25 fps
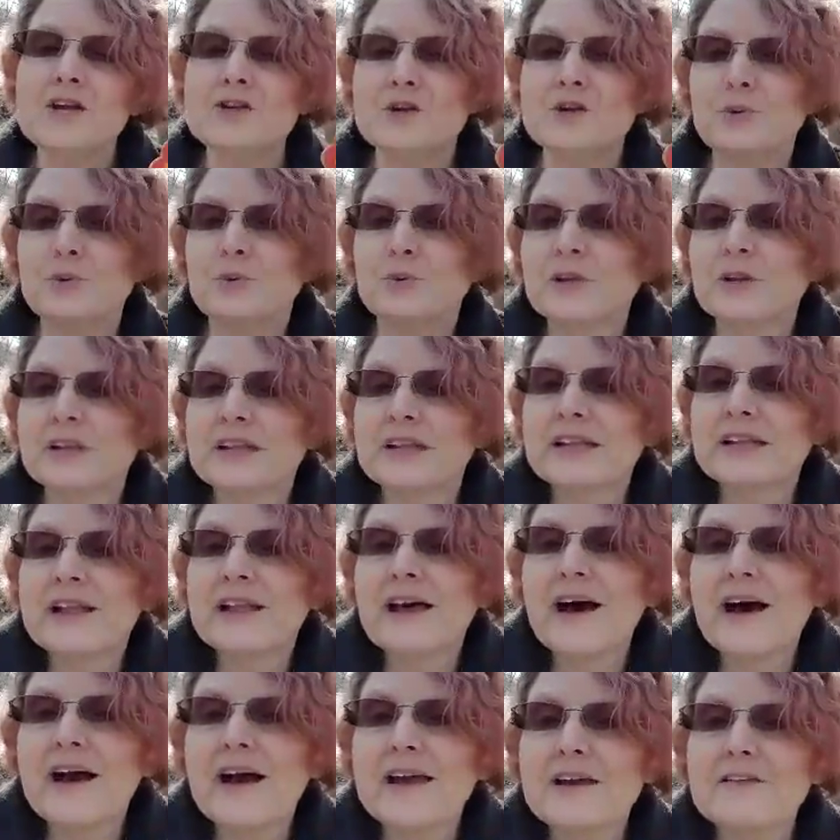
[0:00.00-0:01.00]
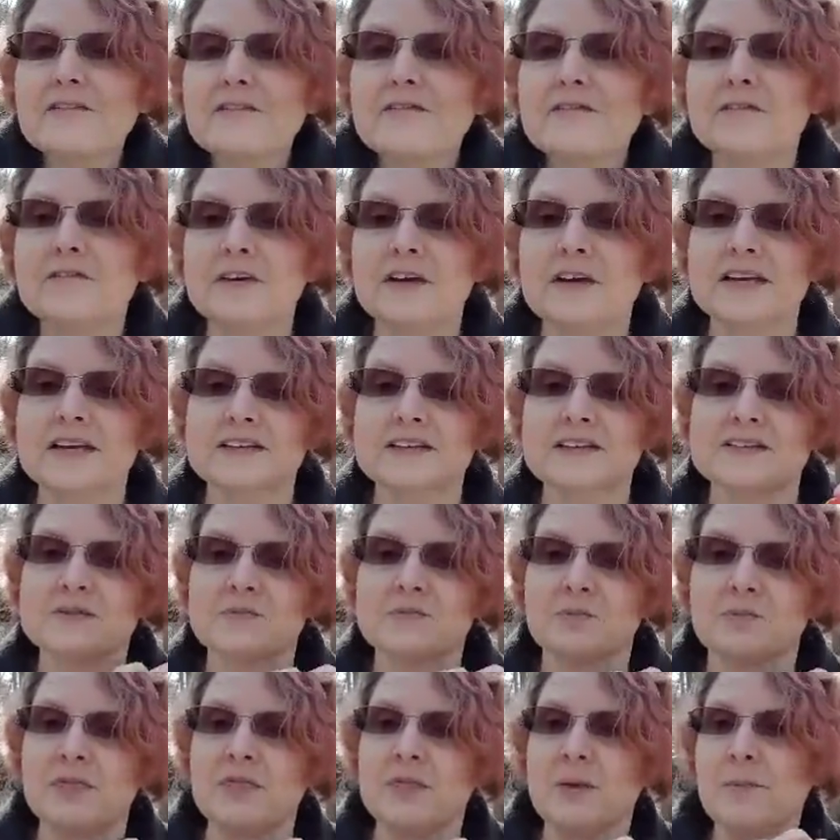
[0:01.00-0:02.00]
new life.
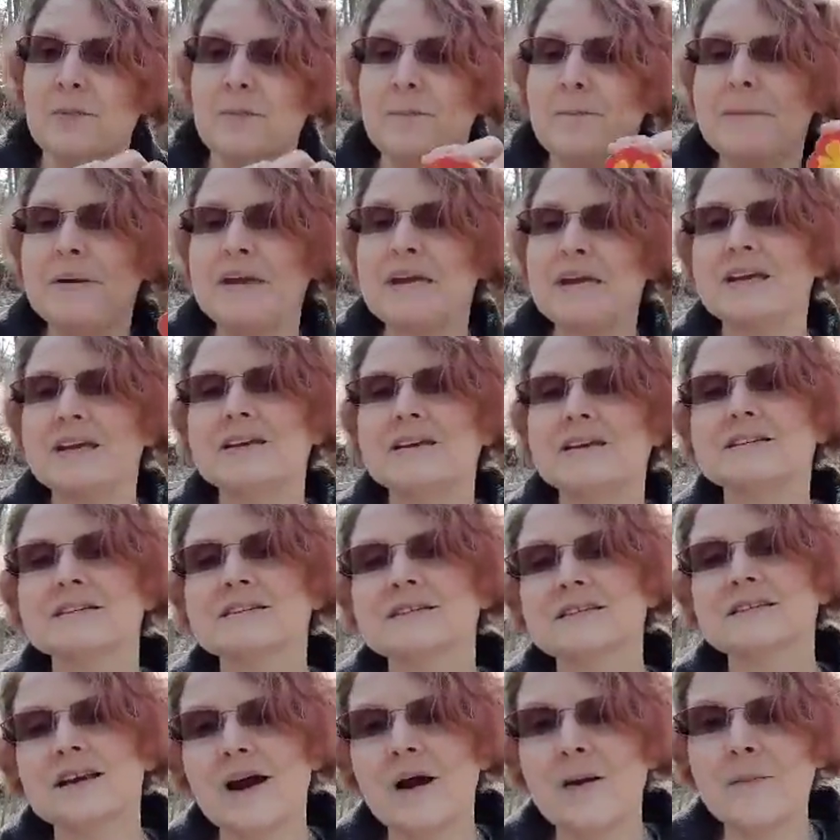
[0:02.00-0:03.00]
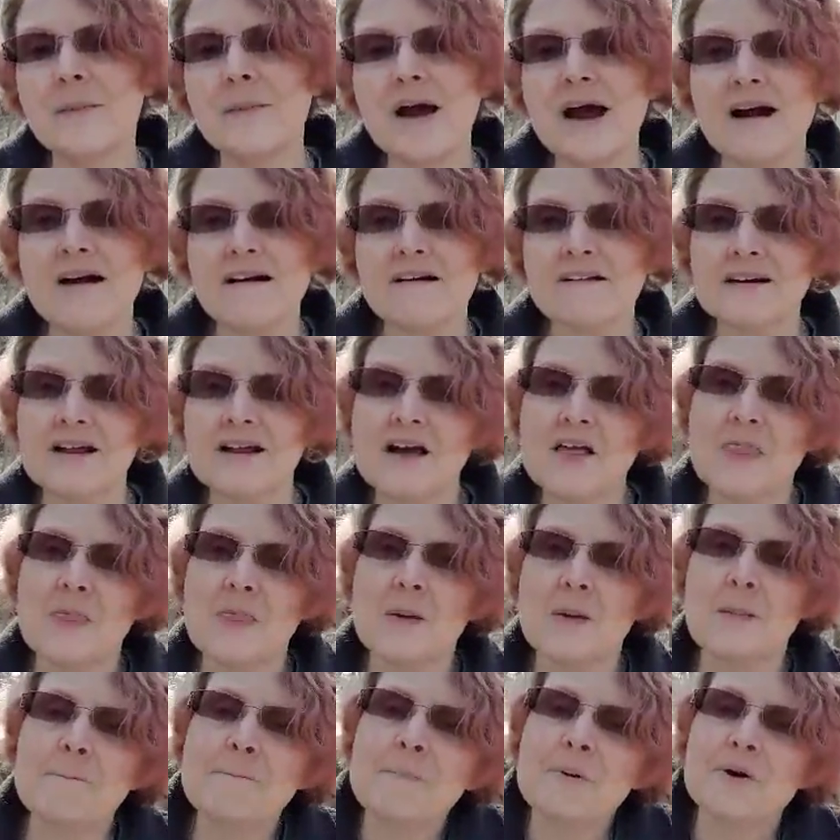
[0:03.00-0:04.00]
It's when the bees come out and
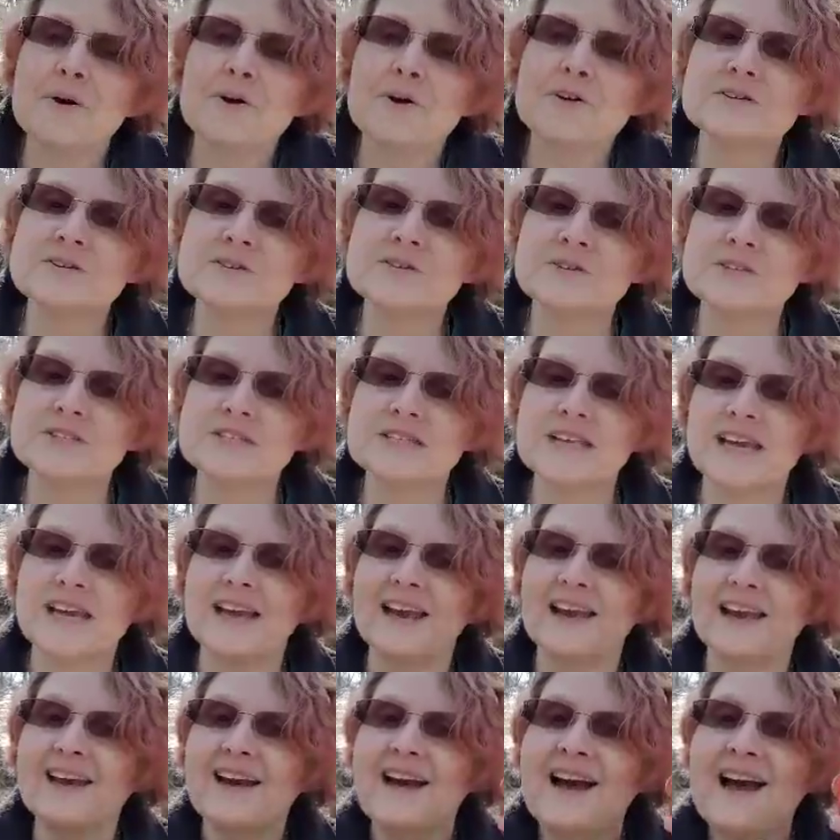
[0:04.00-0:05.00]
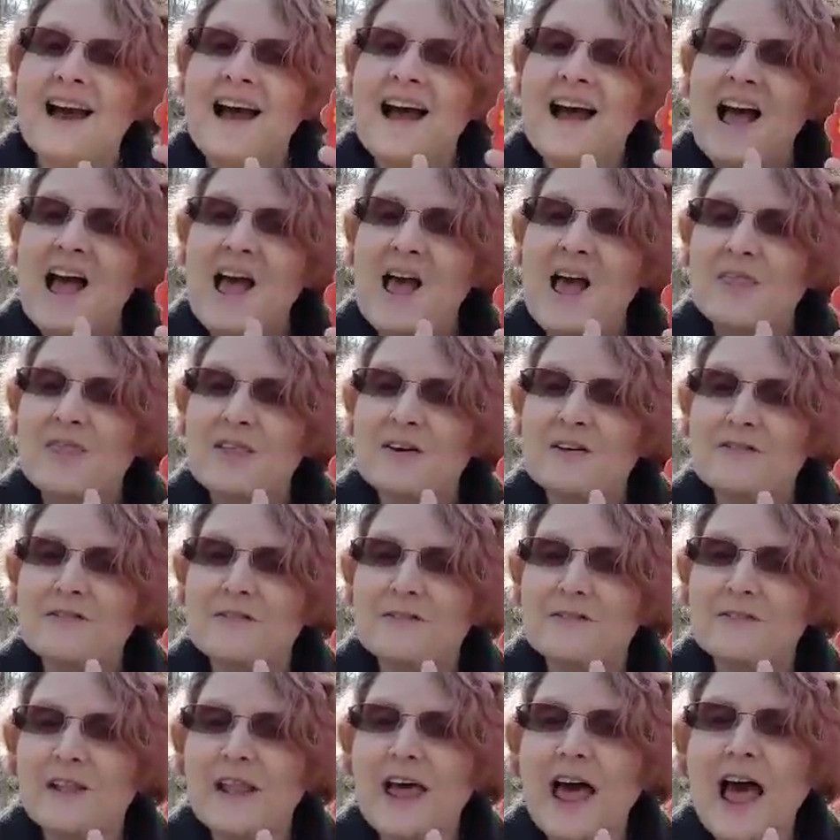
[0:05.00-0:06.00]
the birds are singing and the
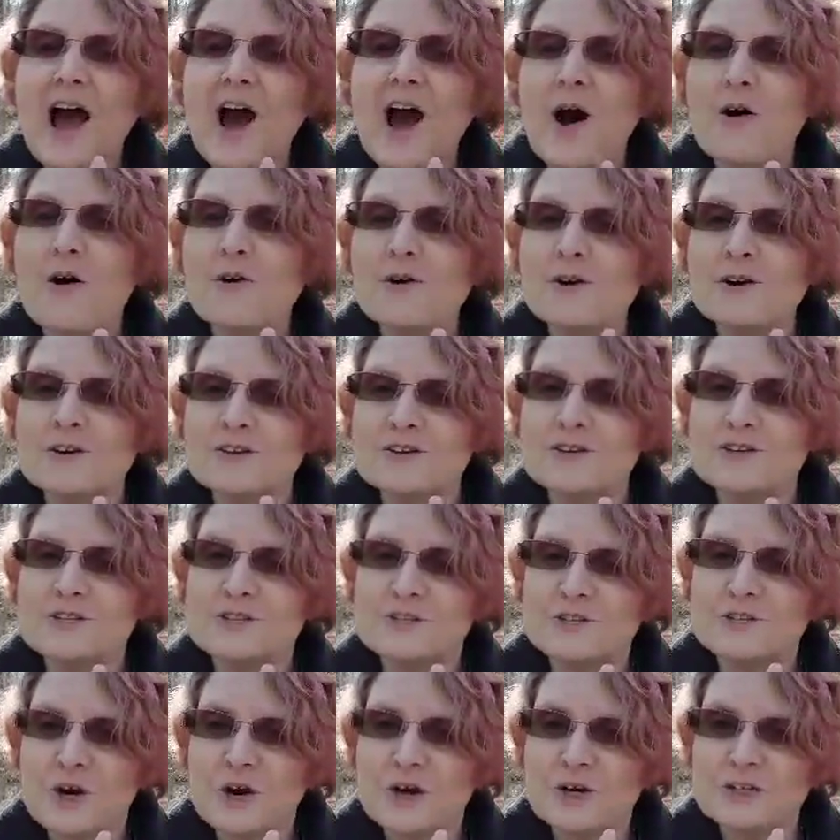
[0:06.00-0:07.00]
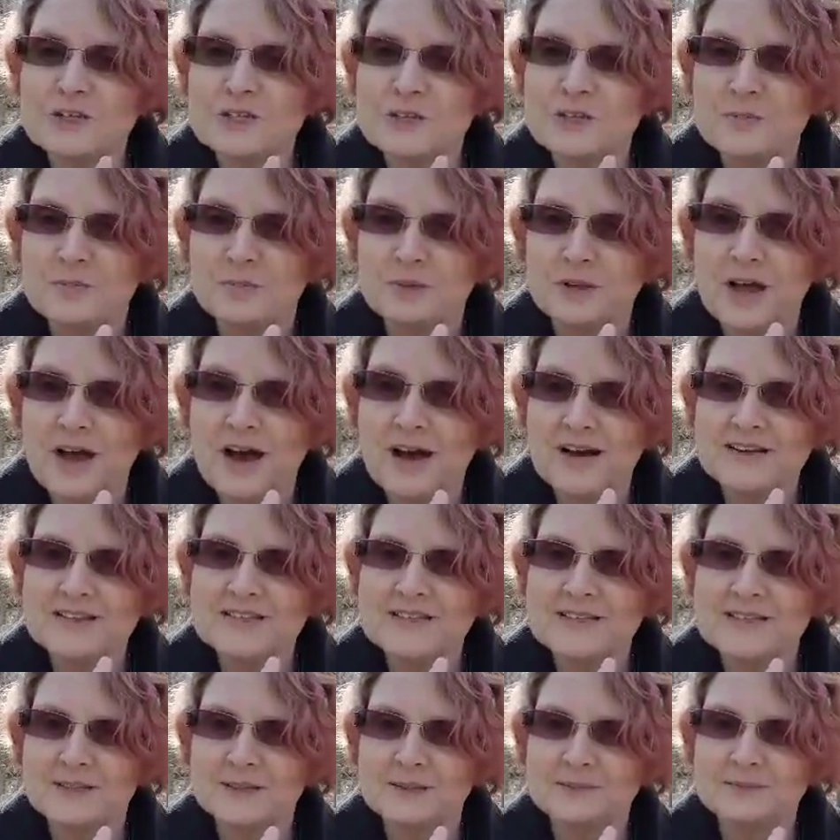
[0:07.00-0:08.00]
flowers start to
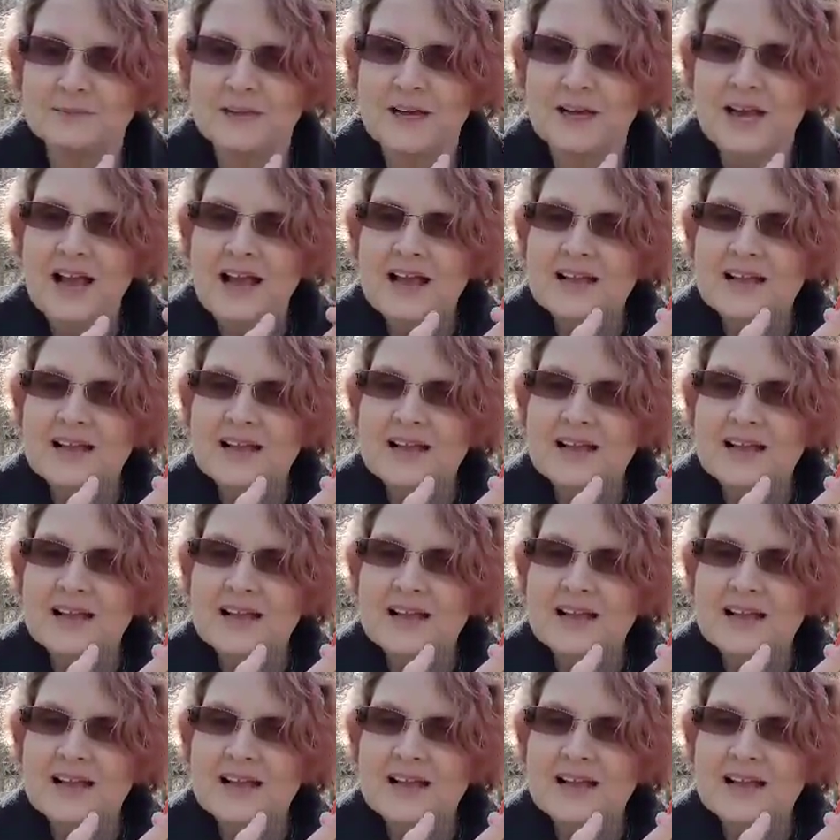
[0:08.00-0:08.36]
blossom.